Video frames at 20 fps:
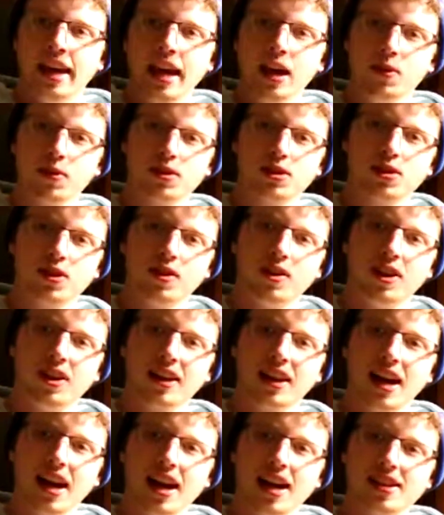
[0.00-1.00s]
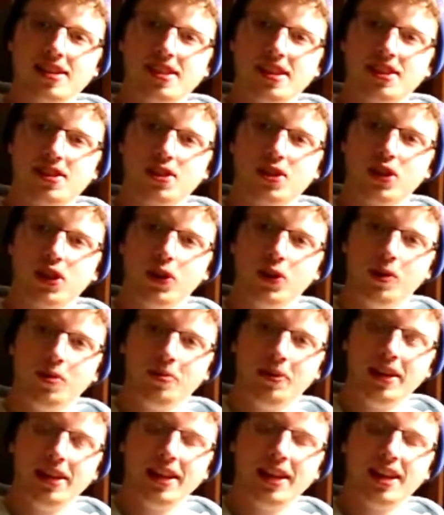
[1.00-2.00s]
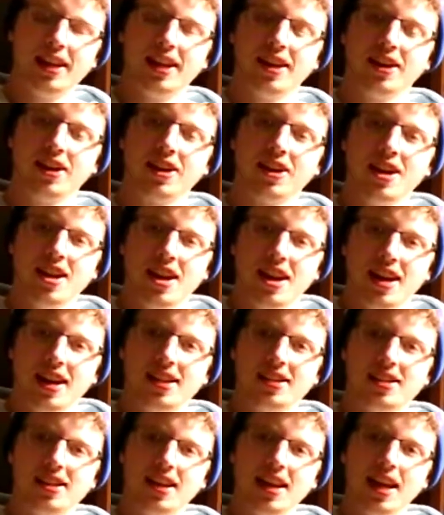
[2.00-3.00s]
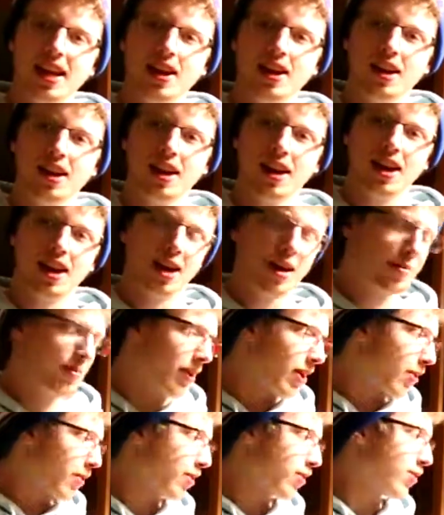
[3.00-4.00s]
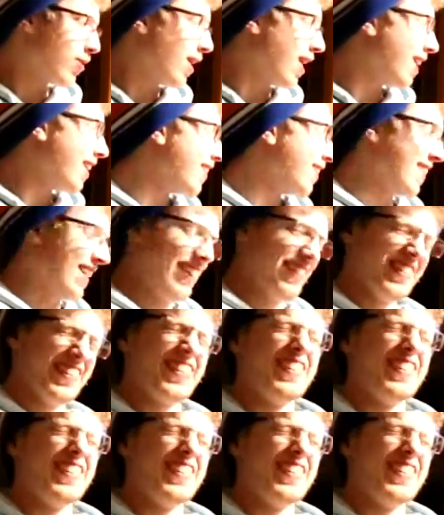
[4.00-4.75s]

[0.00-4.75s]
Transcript: Hey, what's going on, guys? It's Cluen Media here, and today I'm here with Ryan. Wait,